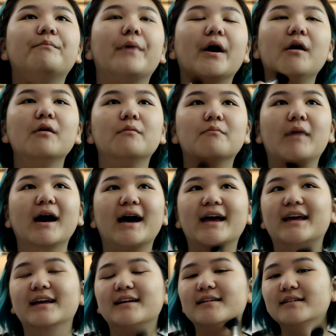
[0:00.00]
belt
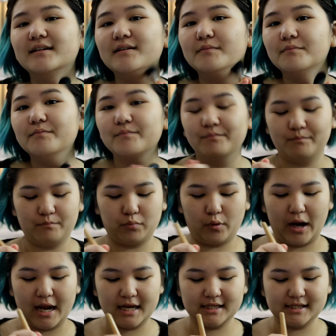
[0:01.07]
my
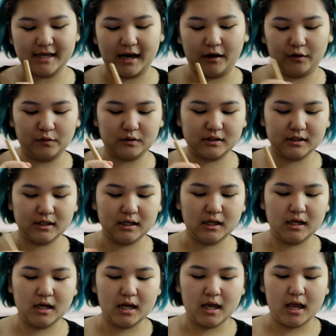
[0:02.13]
brains out.
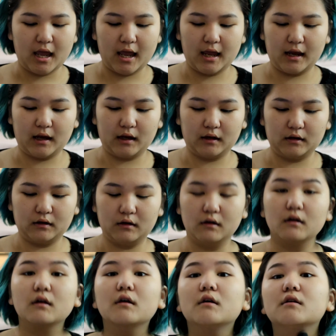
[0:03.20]

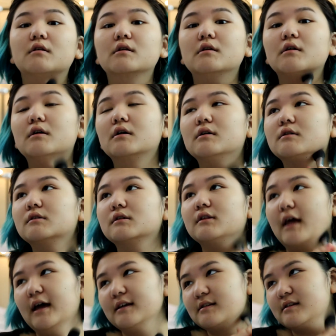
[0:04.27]
And
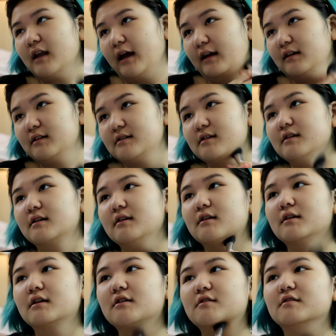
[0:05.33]
last night,
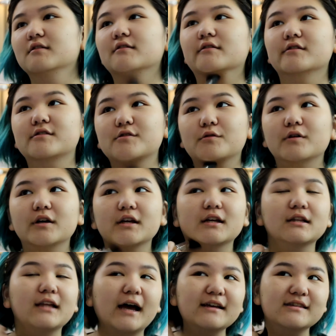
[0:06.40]
here's a little
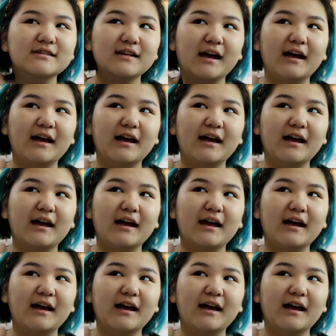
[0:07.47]
story. Last